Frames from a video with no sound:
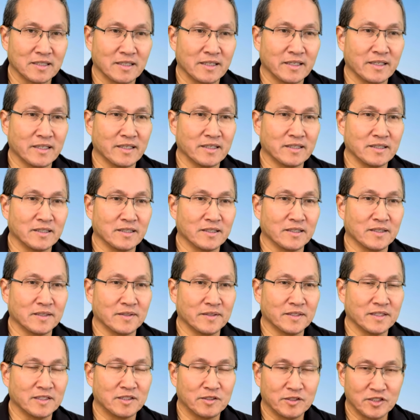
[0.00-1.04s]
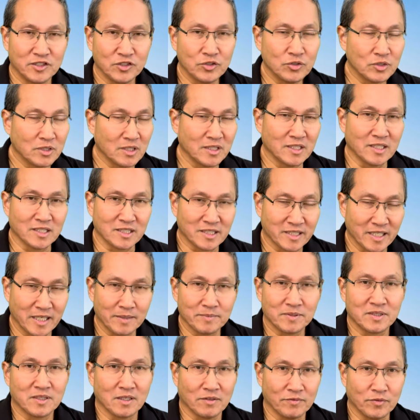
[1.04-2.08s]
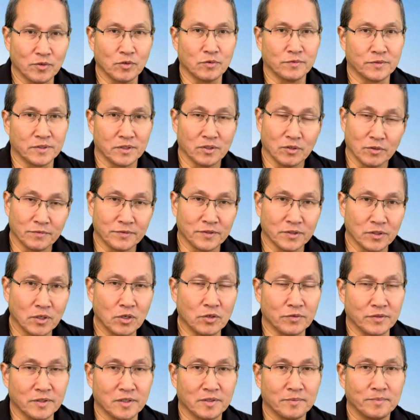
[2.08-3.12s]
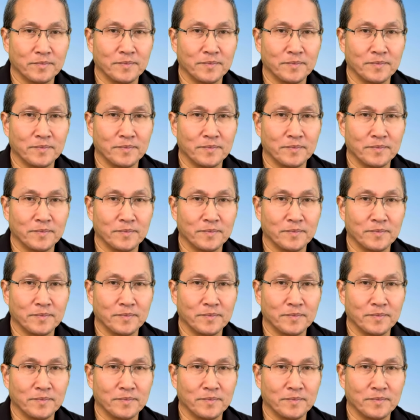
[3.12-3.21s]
and it's usually the same stuff over and over and over.